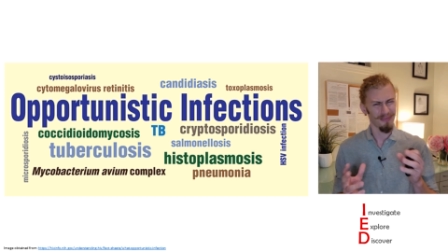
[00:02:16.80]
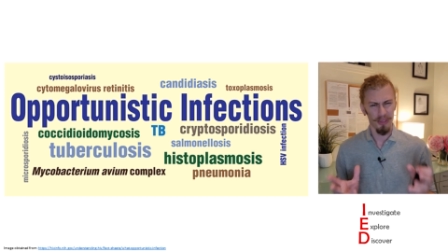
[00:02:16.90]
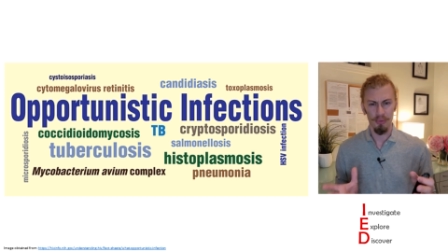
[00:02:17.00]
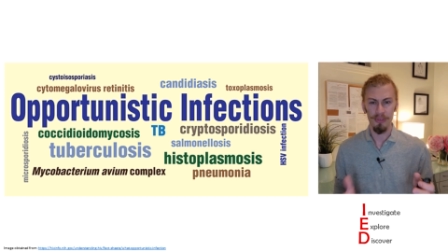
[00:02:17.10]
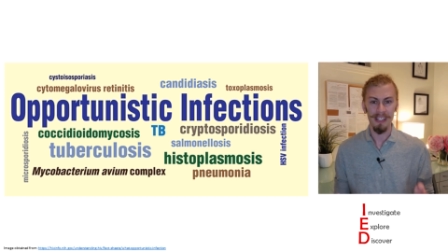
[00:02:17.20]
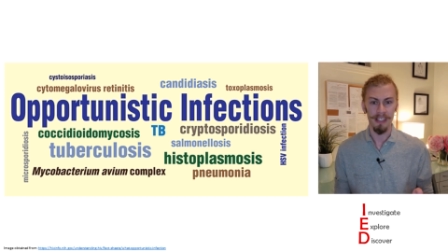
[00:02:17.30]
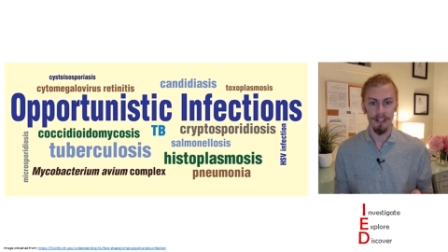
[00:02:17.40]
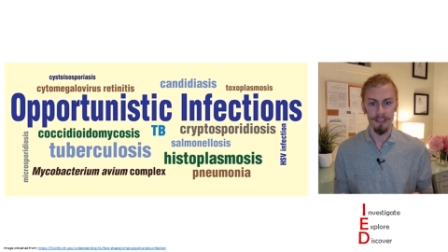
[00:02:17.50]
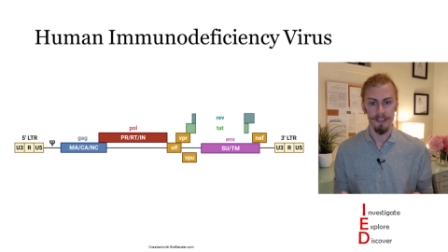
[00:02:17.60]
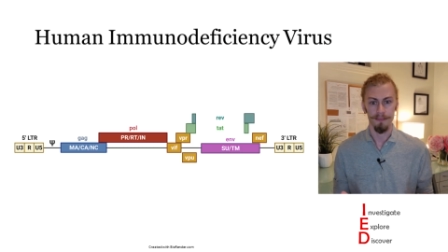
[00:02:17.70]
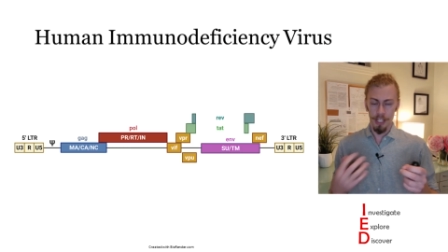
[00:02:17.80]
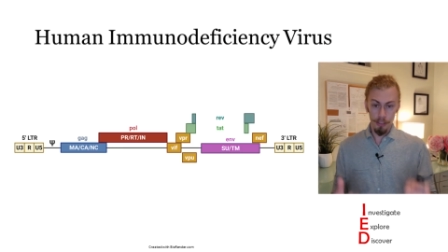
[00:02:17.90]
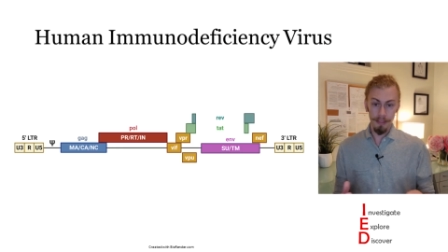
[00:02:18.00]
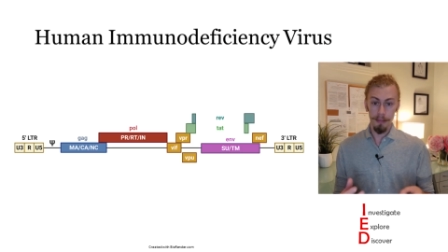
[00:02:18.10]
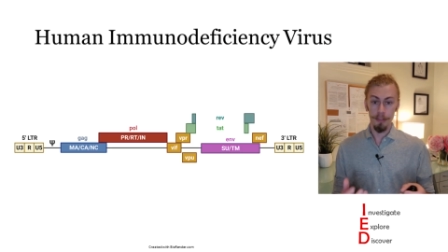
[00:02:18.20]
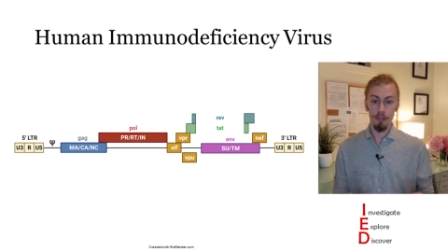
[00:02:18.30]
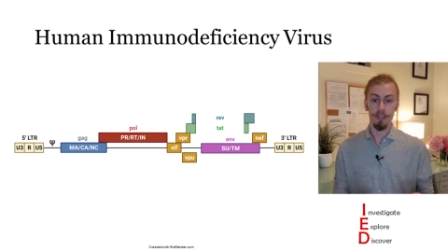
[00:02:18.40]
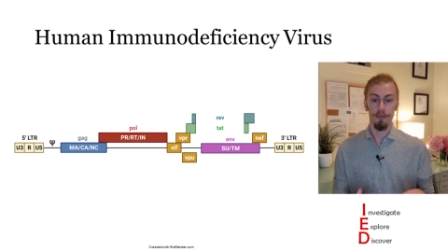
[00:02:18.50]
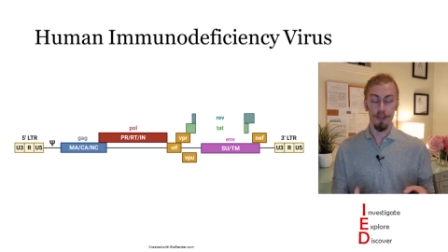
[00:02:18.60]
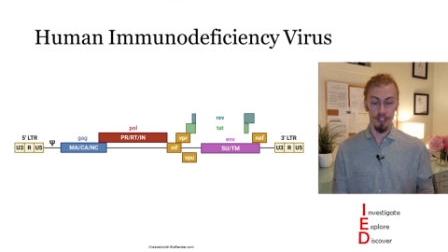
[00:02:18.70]
three years. Human
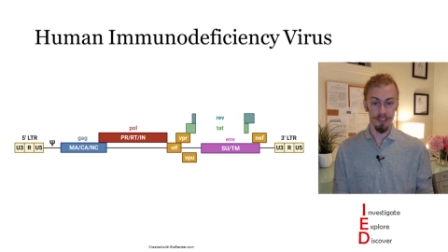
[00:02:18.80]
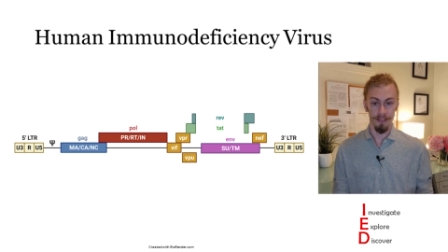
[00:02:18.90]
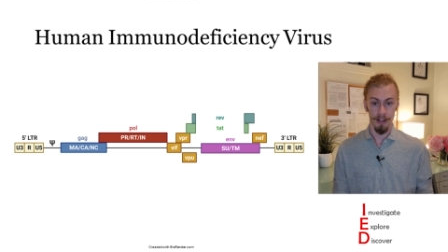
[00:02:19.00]
immunodeficiency